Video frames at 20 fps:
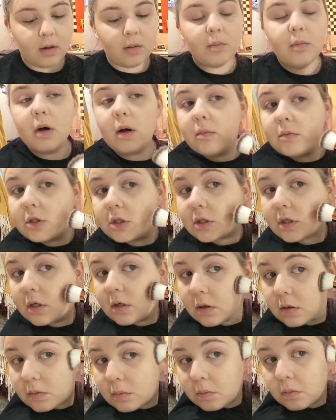But I'm just going
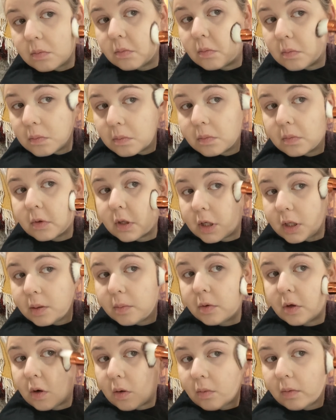to
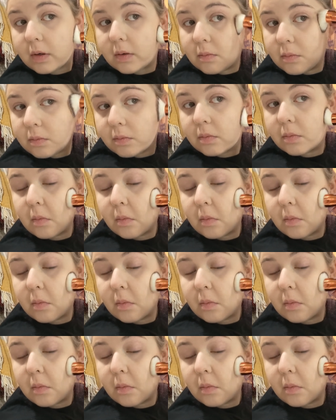keep going.